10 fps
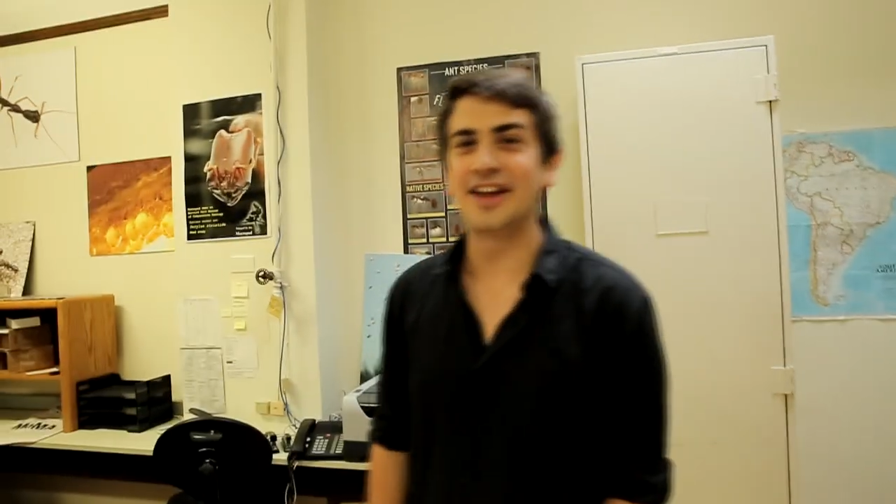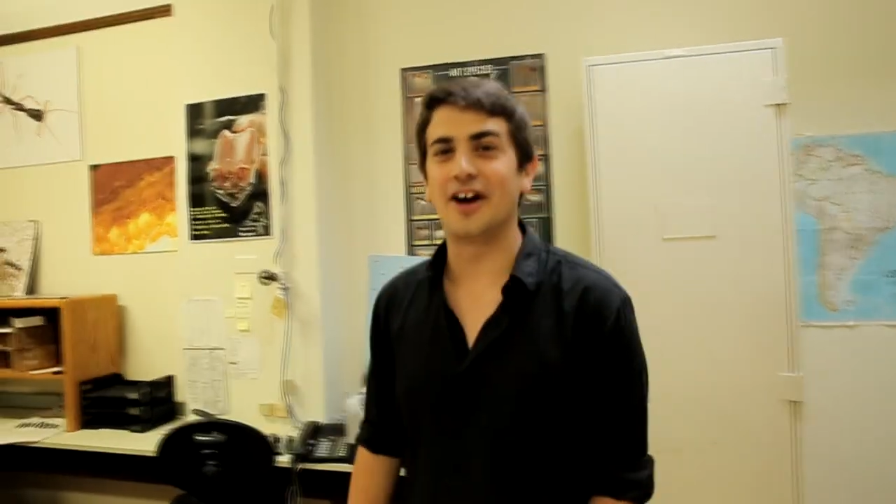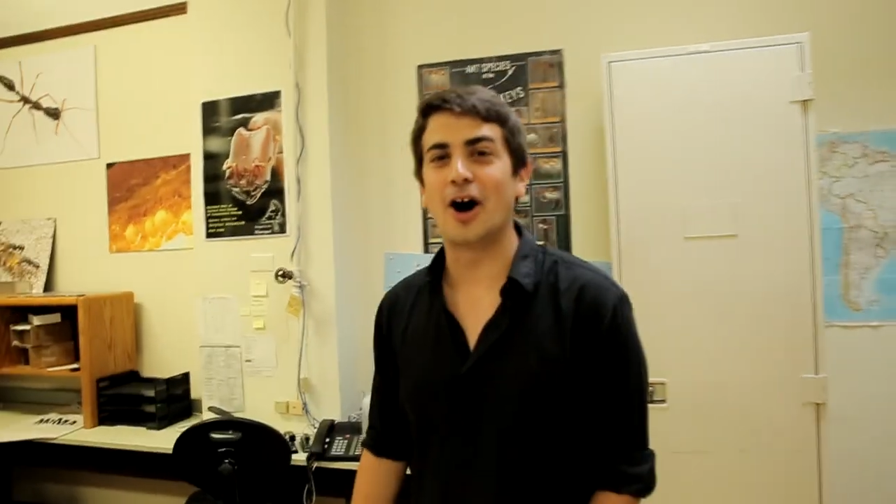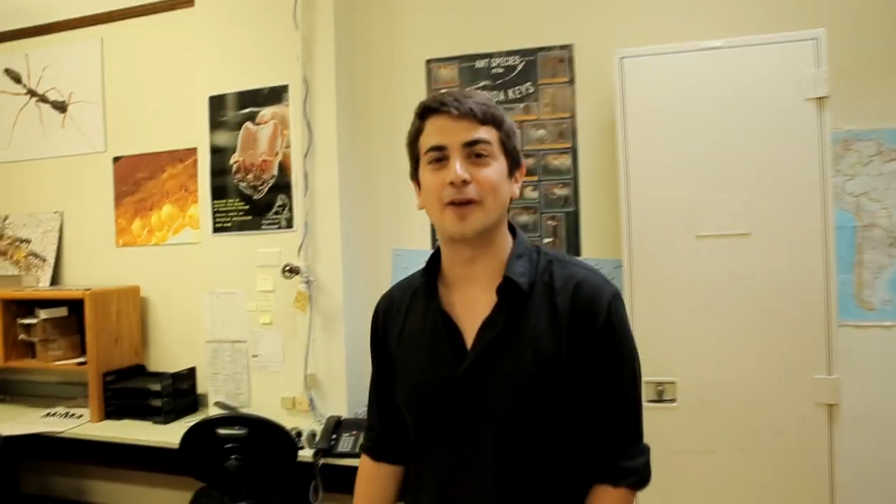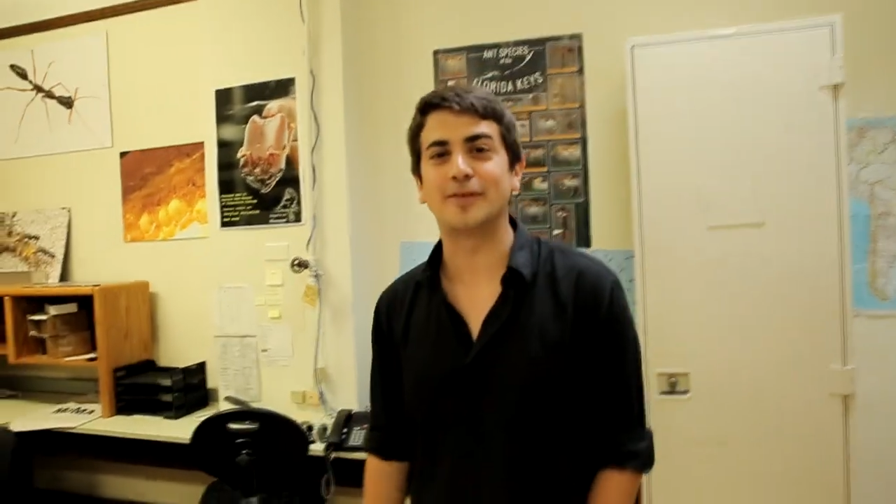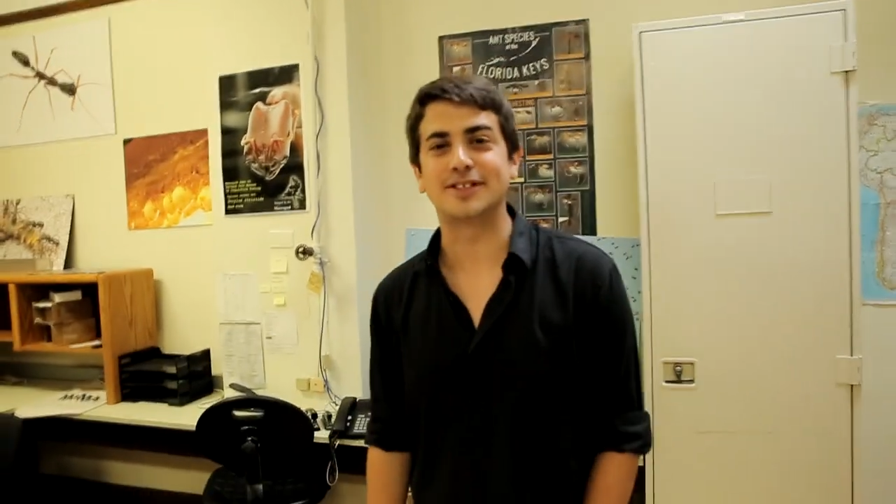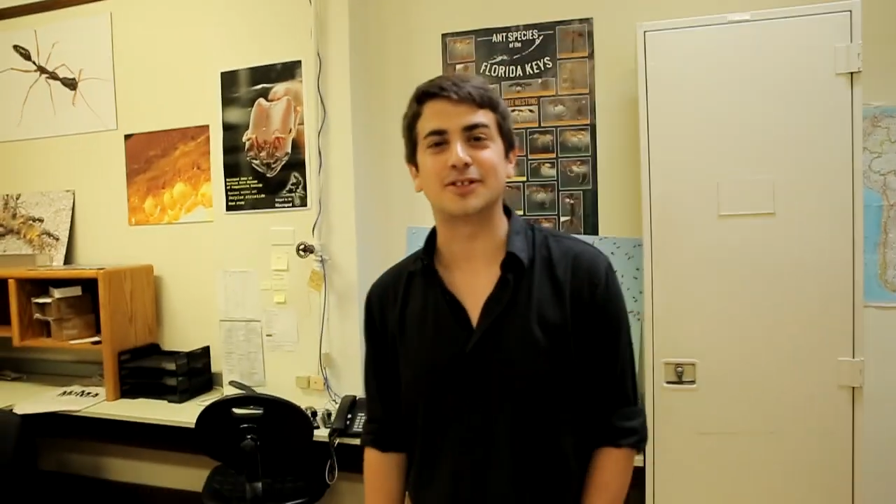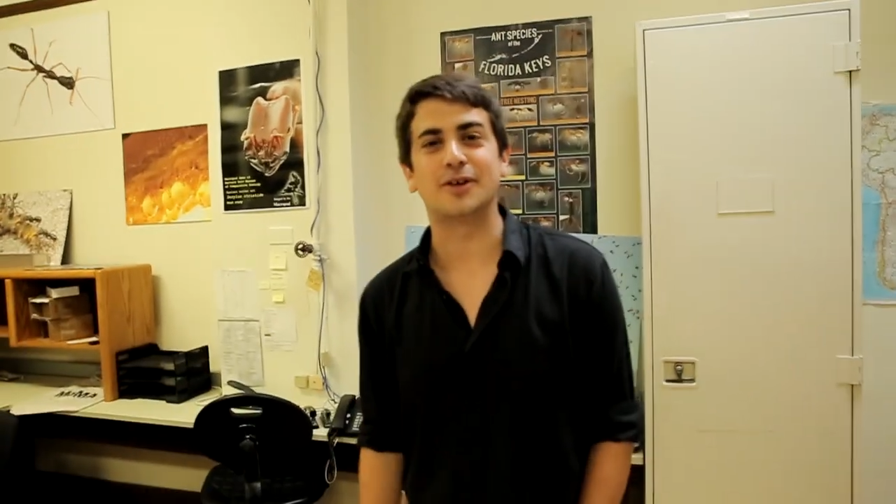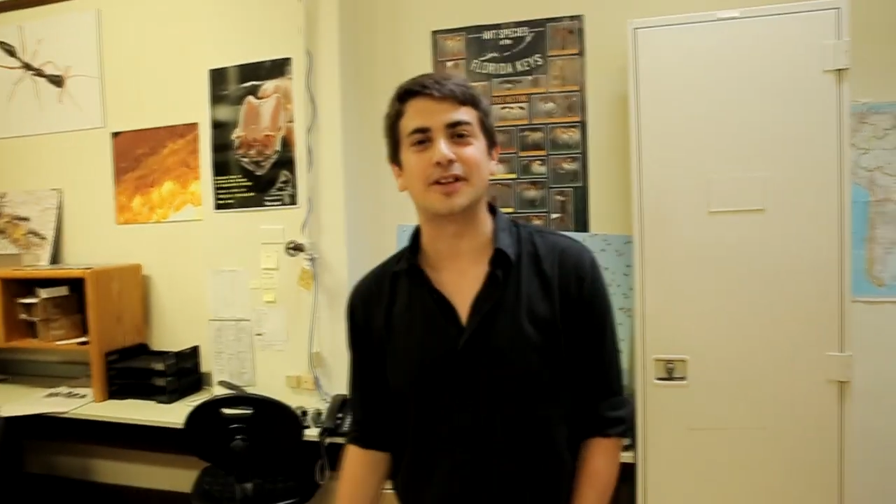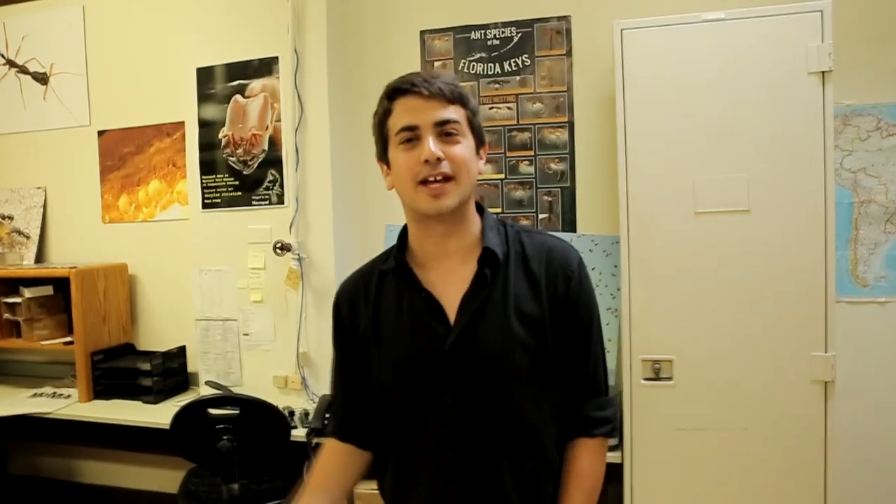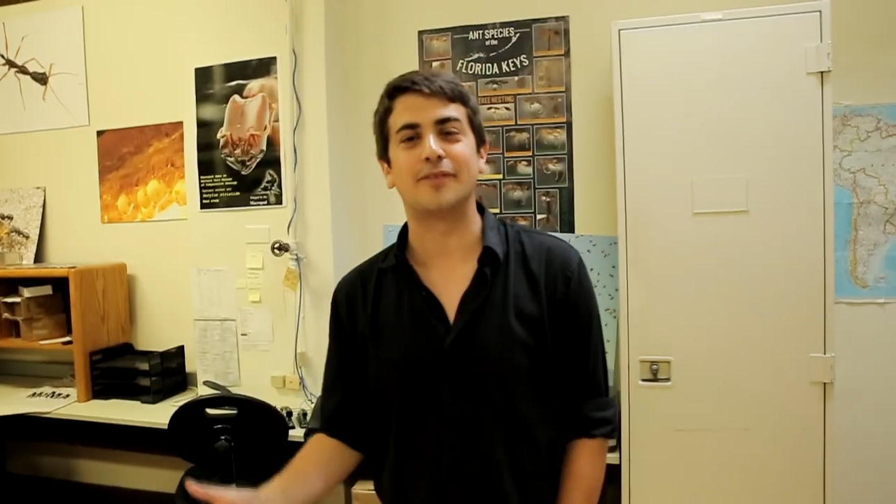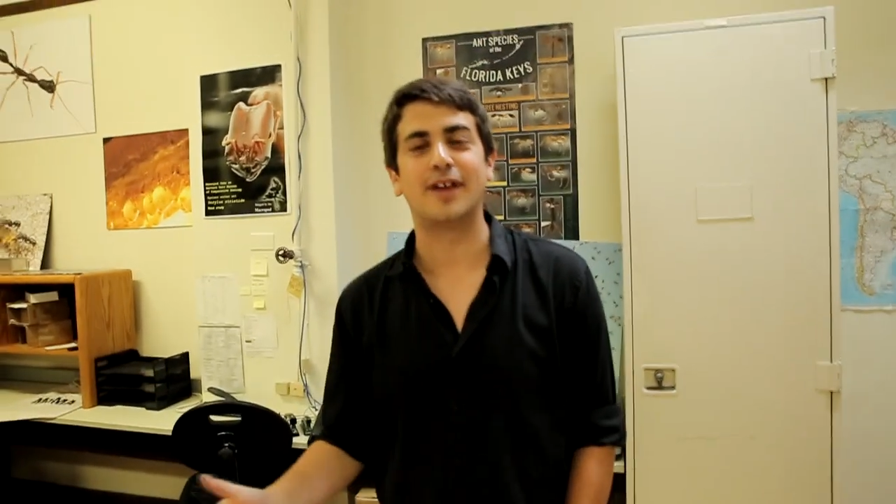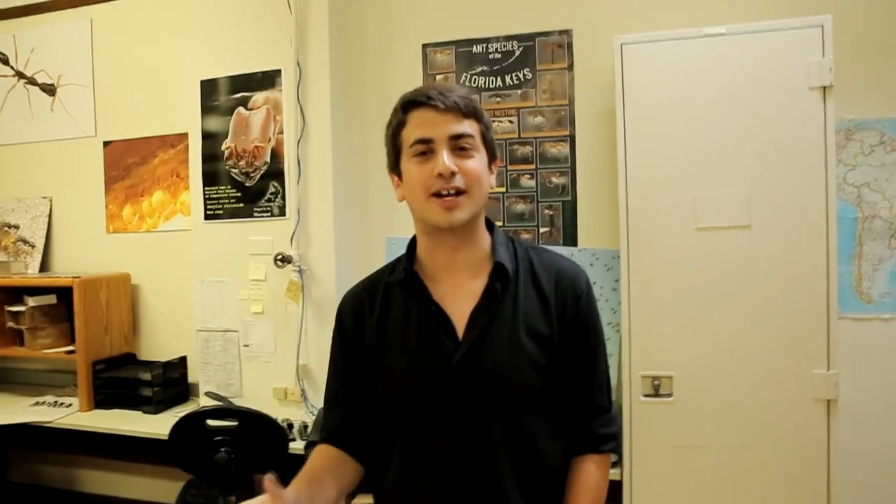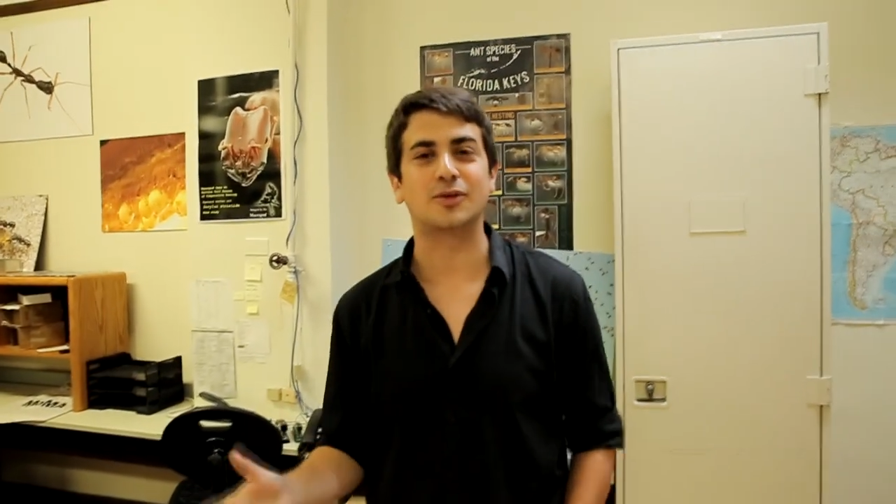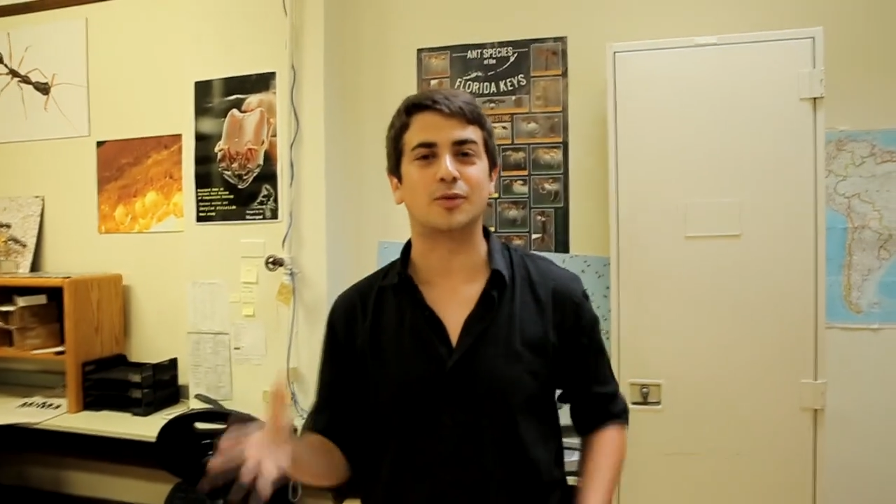office, so a lot of
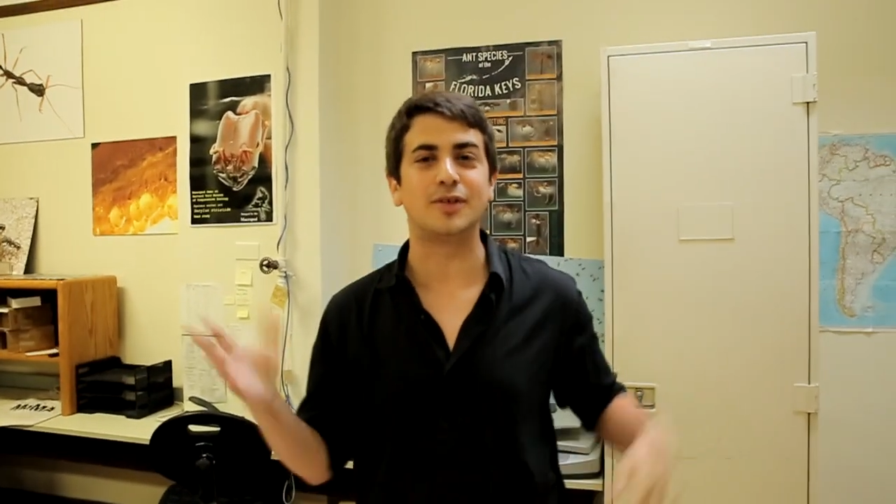the actual